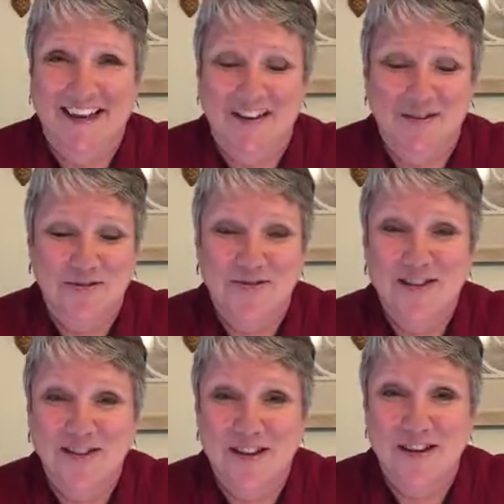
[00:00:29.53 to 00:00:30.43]
are
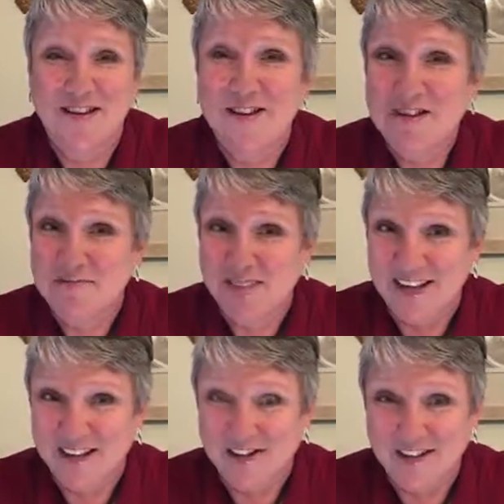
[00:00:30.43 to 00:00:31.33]
always on my
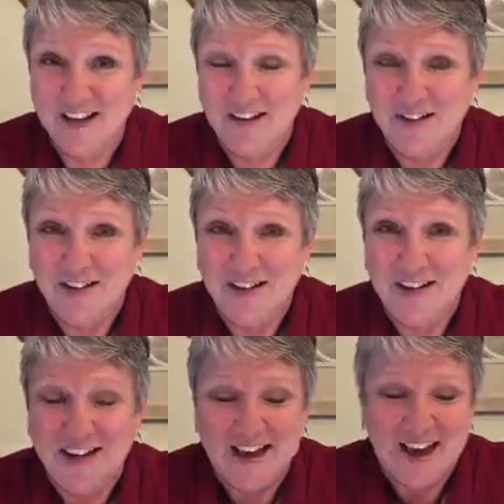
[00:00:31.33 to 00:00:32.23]
kitchen counter.
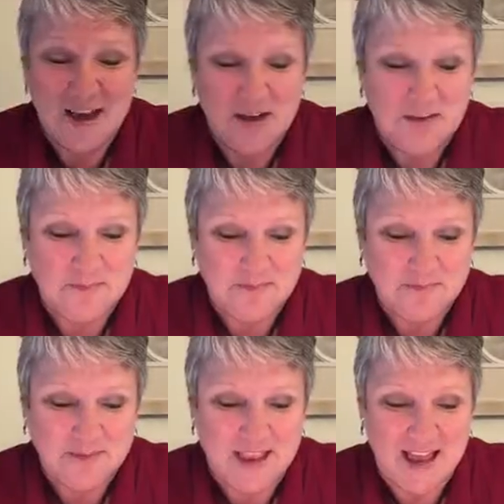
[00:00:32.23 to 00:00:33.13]

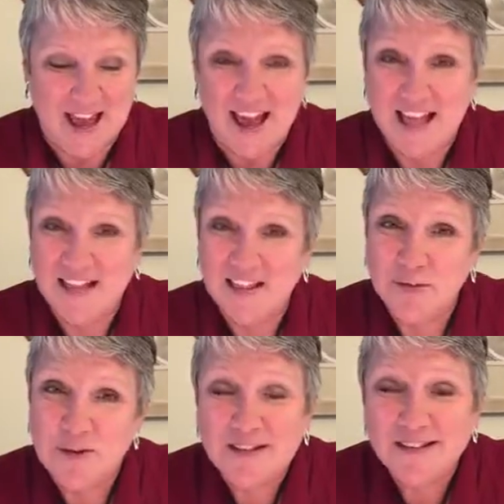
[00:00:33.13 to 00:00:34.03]
The
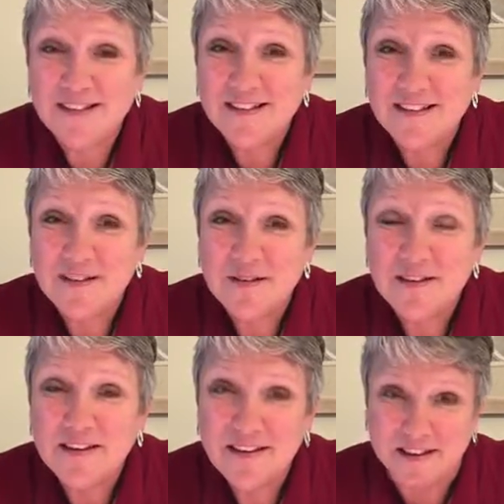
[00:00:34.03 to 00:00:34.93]
reason
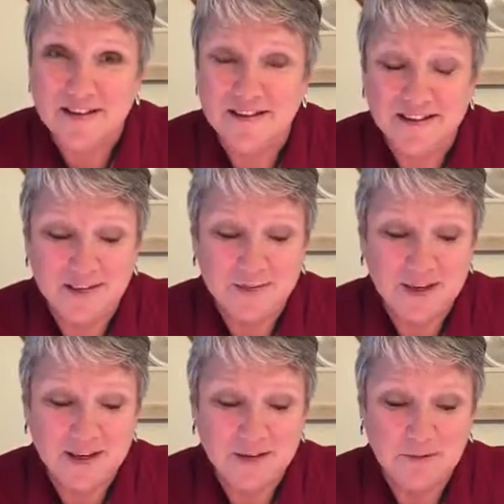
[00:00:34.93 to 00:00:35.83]
is
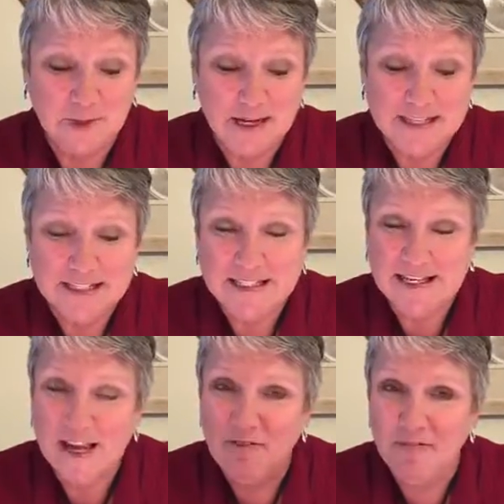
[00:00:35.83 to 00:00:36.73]
because when I
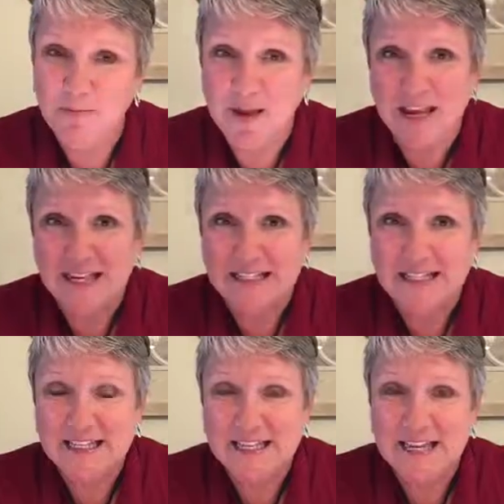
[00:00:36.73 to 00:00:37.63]
didn't have them
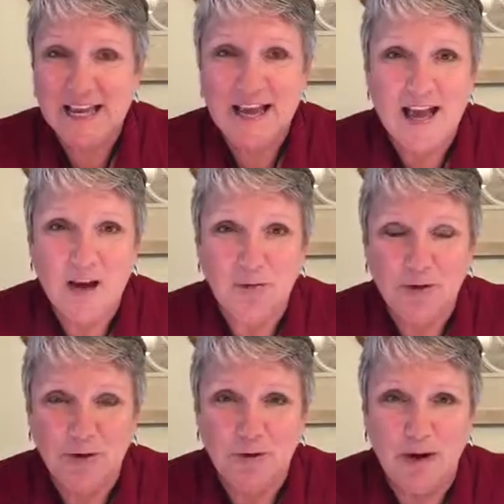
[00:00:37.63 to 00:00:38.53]
handy, I
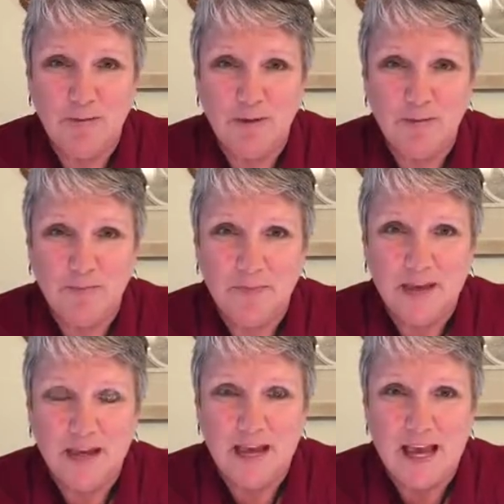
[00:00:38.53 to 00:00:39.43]
wouldn't grab them.
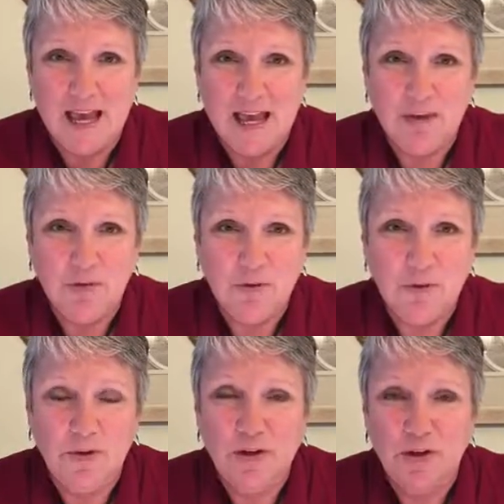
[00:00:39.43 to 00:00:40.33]
And when
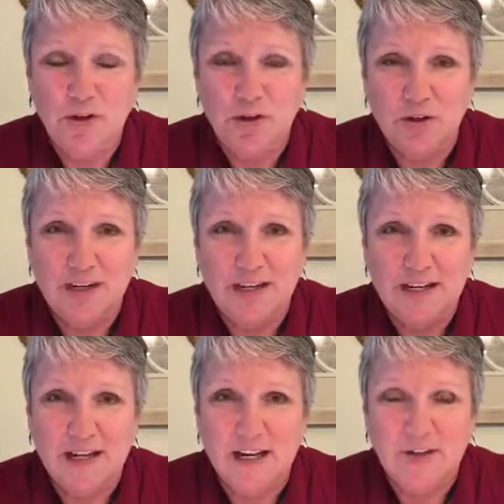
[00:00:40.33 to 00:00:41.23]
you are in a
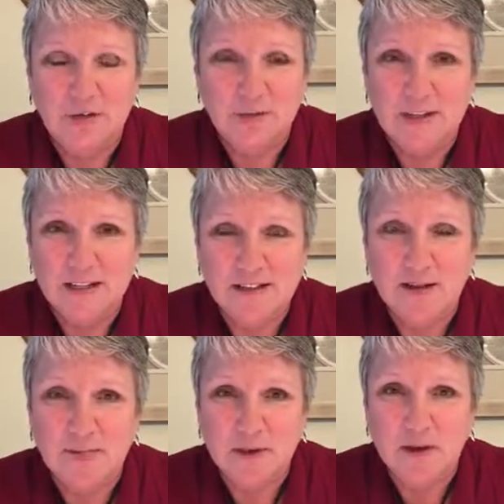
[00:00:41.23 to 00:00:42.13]
hurry and you need
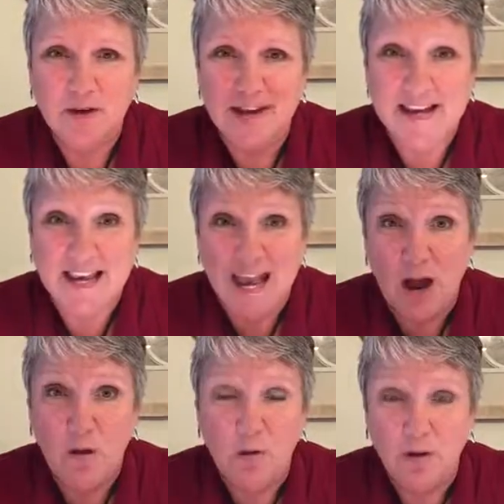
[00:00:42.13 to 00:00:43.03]
something
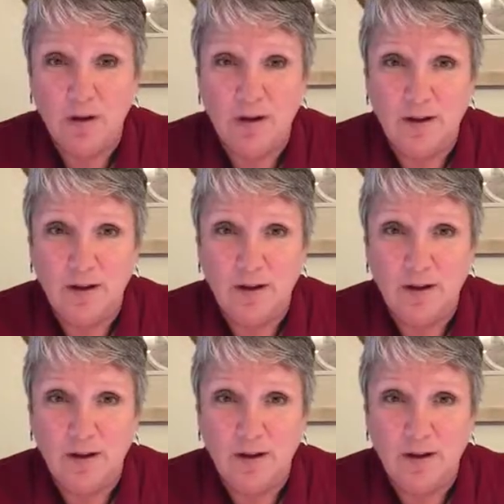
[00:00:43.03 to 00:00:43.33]
now,